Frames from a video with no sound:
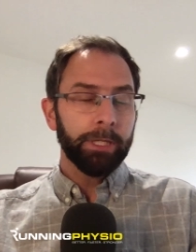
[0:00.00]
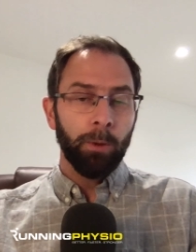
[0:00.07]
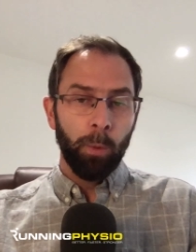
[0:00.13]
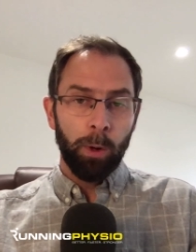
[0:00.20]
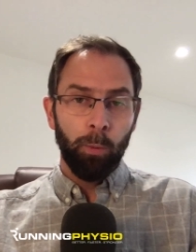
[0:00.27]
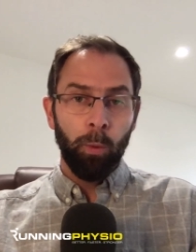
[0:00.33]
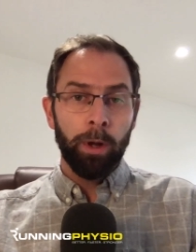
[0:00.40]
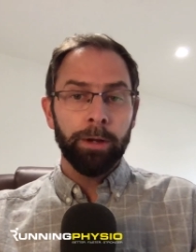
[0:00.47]

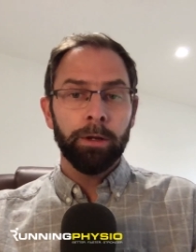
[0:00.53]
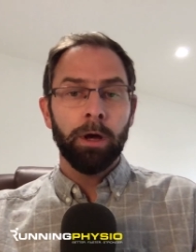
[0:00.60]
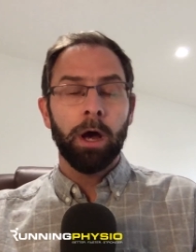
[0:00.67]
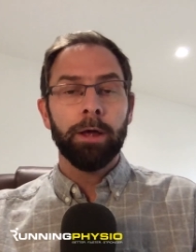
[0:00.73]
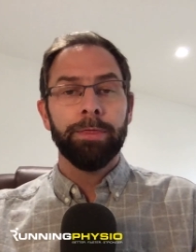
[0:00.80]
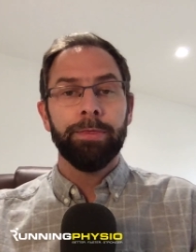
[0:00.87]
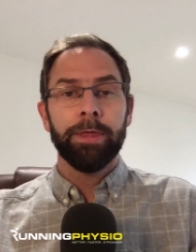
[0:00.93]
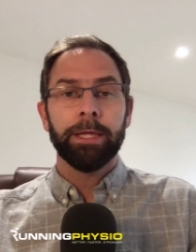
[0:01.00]
Well, one,
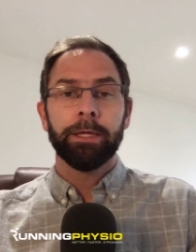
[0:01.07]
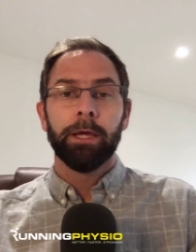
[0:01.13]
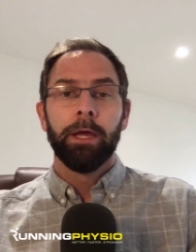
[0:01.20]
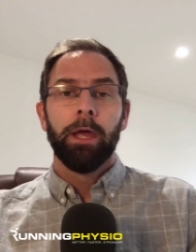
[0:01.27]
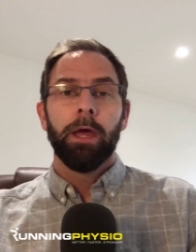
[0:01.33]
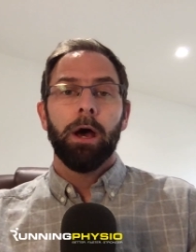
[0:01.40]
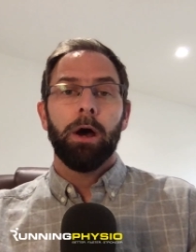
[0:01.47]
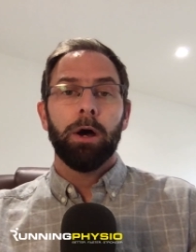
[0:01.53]
I think
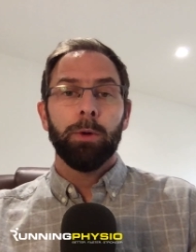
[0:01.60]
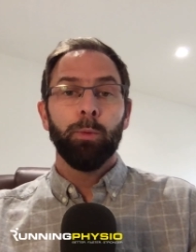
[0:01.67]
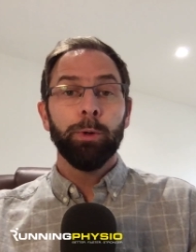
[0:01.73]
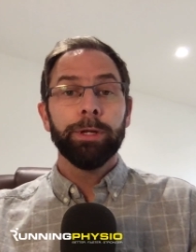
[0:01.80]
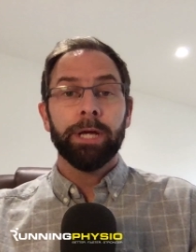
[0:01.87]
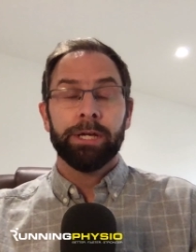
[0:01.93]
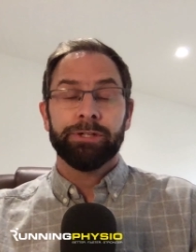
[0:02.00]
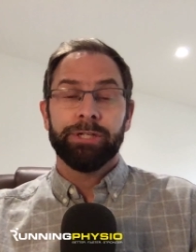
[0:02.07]
I
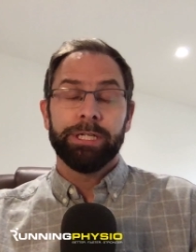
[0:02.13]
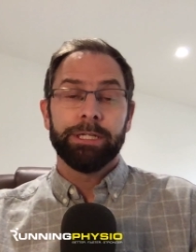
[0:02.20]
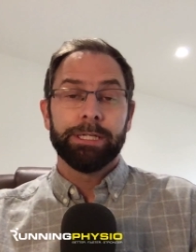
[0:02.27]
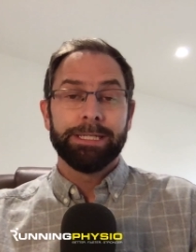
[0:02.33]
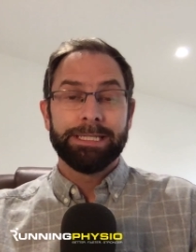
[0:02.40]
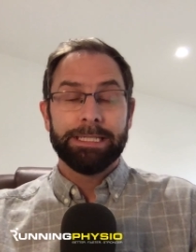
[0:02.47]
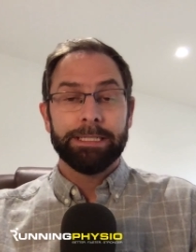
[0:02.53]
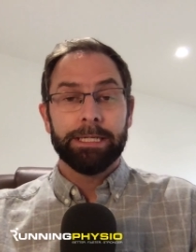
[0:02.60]
would actually
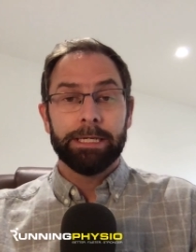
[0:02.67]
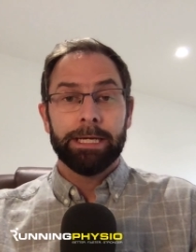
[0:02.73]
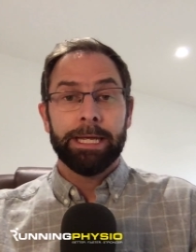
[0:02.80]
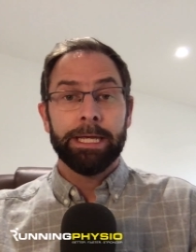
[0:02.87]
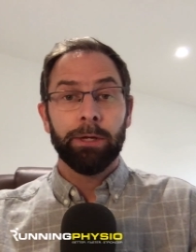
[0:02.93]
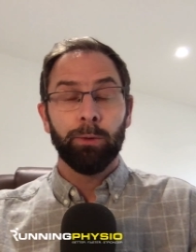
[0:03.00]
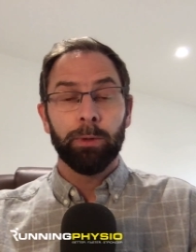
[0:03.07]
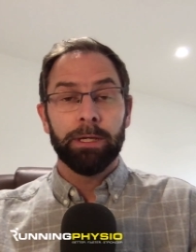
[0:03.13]
consider
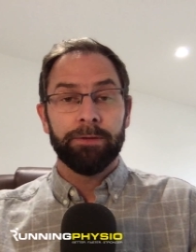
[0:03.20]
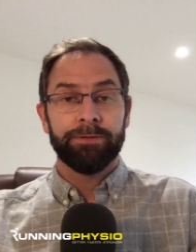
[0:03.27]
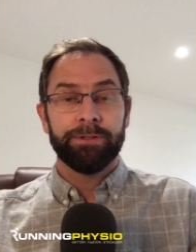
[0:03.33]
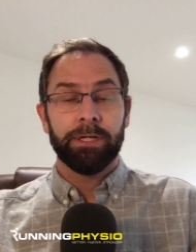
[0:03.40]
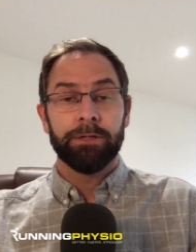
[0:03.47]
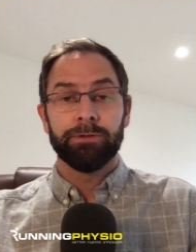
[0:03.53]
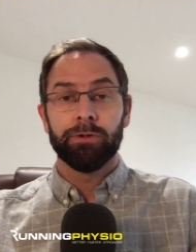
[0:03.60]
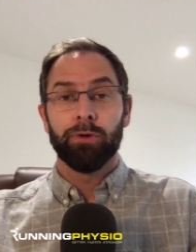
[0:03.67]
heel lifts
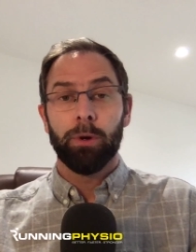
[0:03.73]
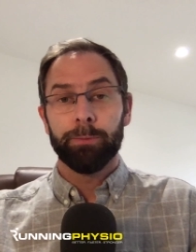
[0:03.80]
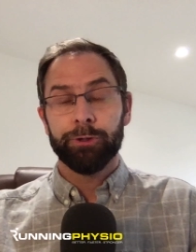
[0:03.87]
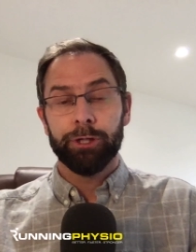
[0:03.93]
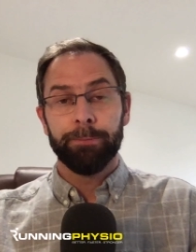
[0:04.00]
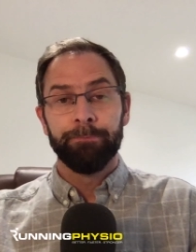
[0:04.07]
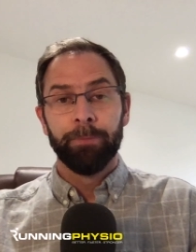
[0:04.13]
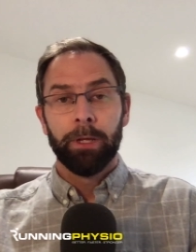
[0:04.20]
as an
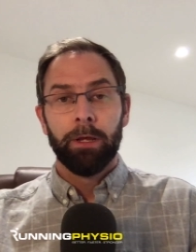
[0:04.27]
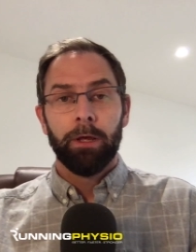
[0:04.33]
option.